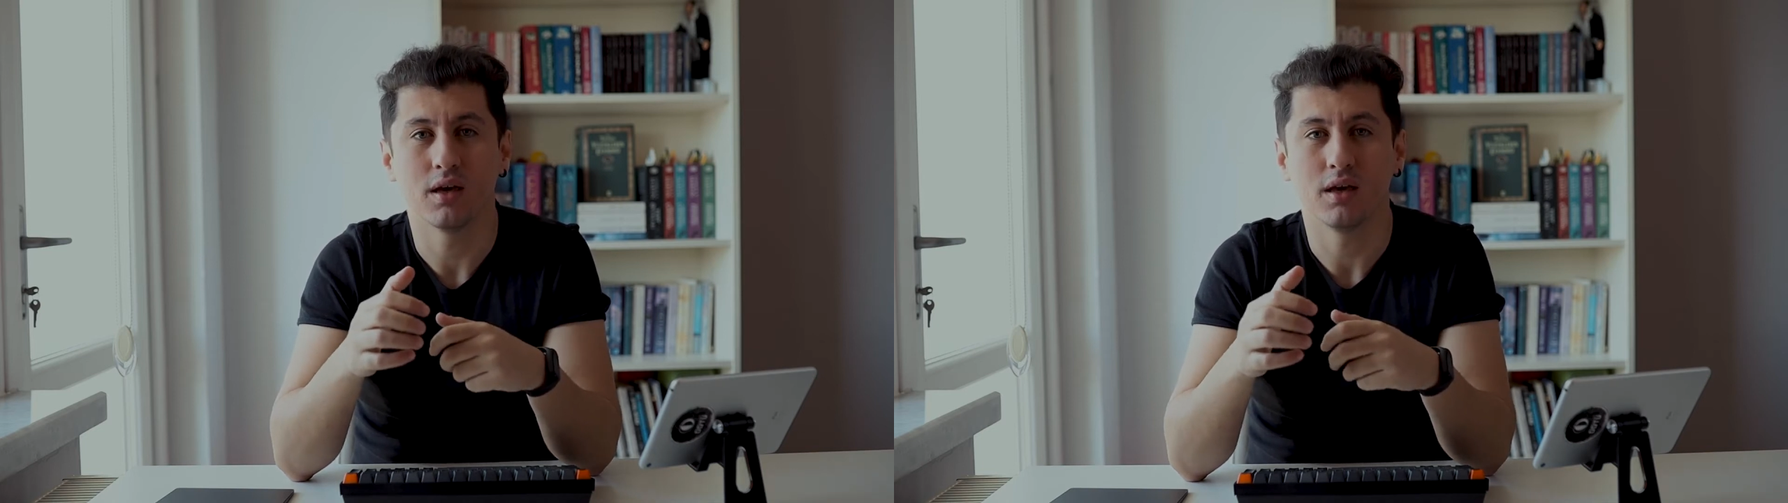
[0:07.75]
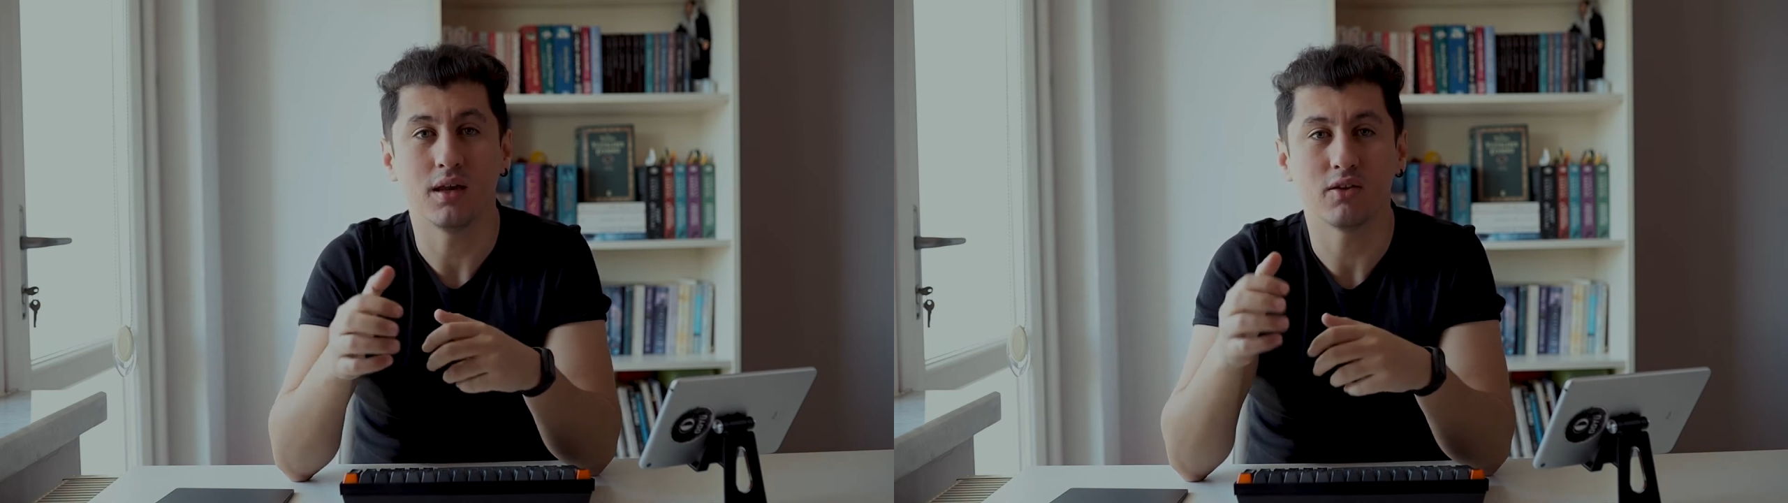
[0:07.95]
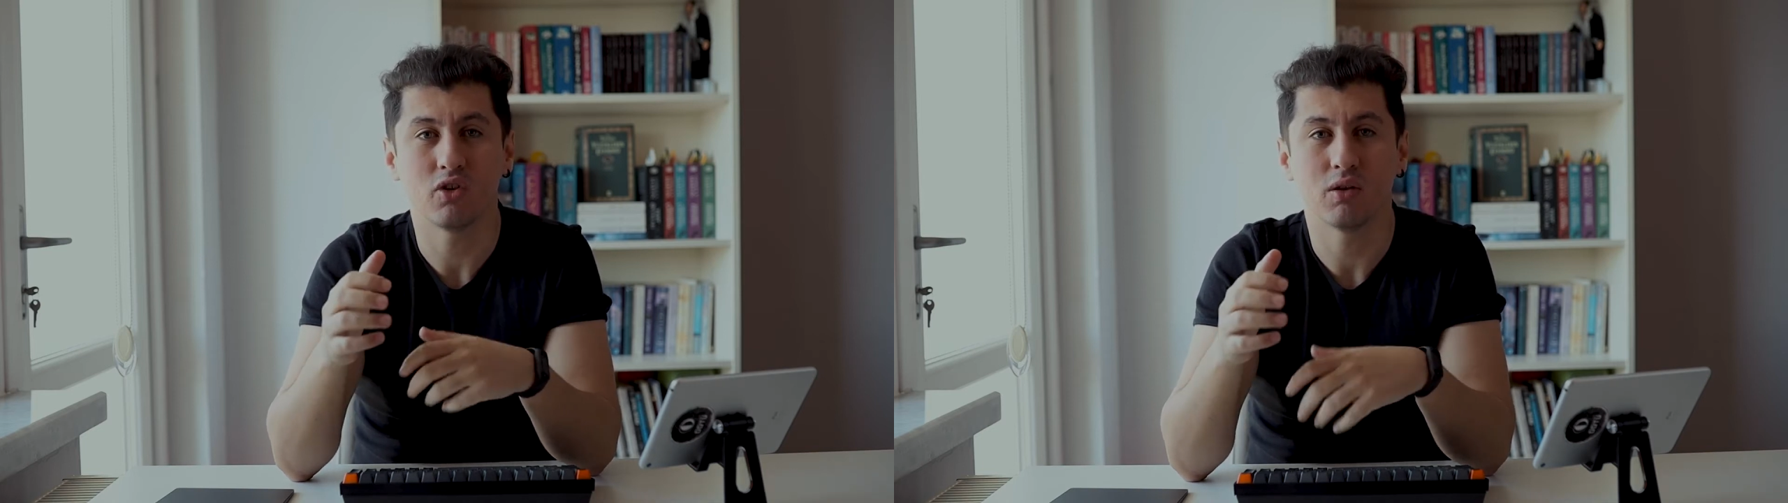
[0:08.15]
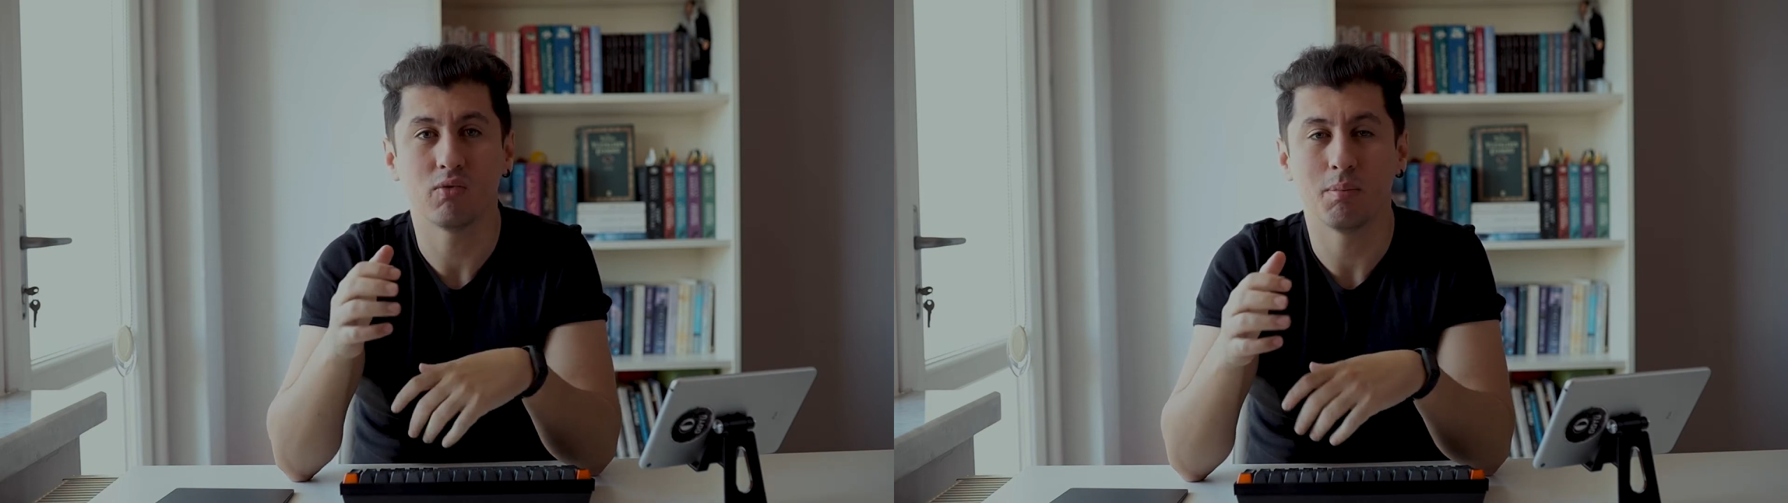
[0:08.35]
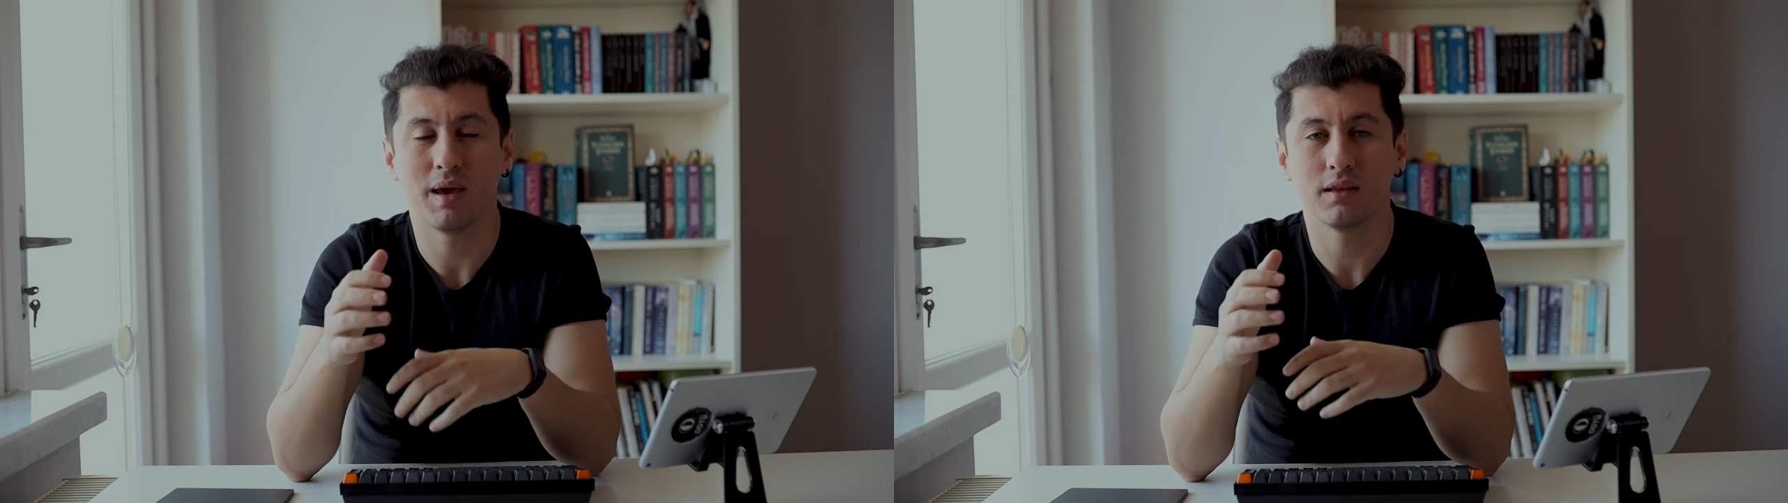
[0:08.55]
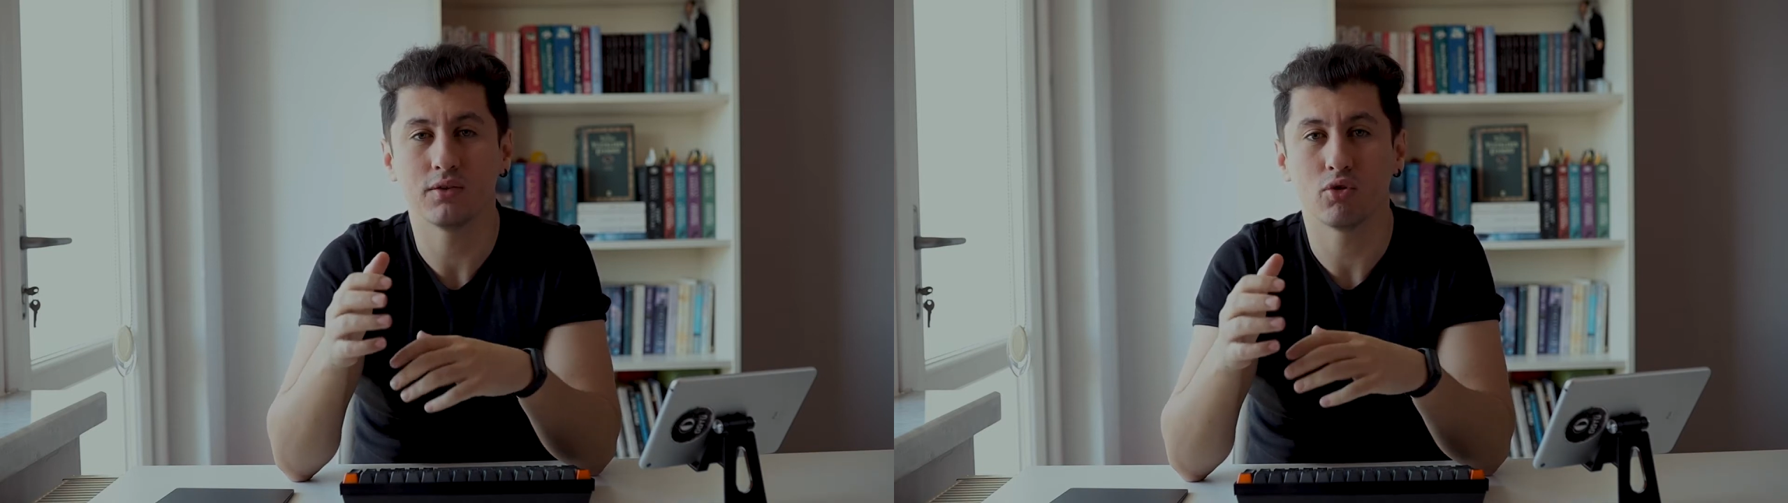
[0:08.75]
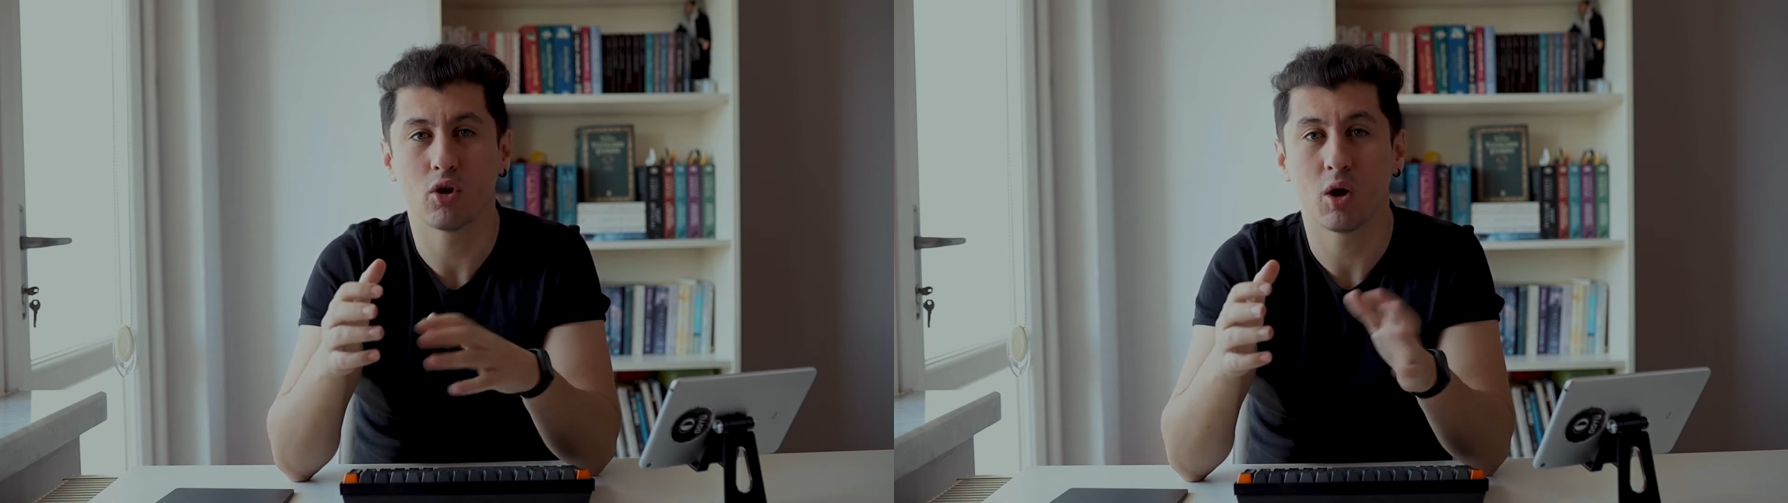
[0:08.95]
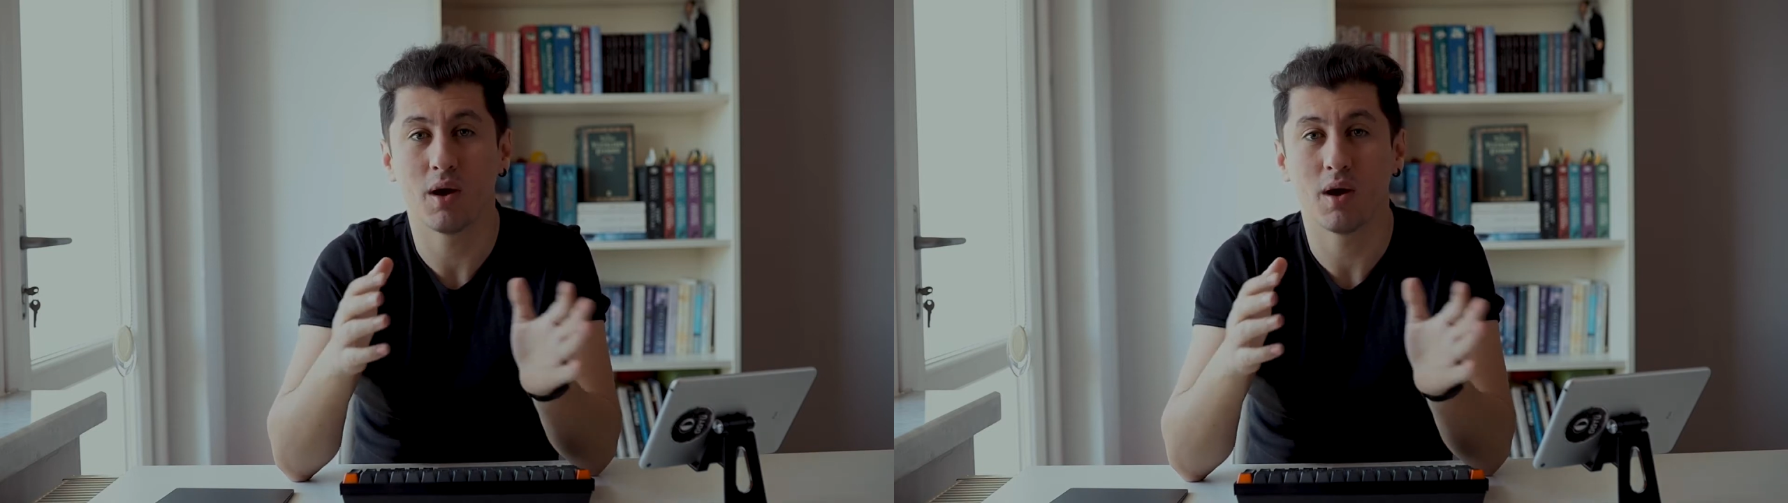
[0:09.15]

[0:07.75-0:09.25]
In this channel, we mainly talk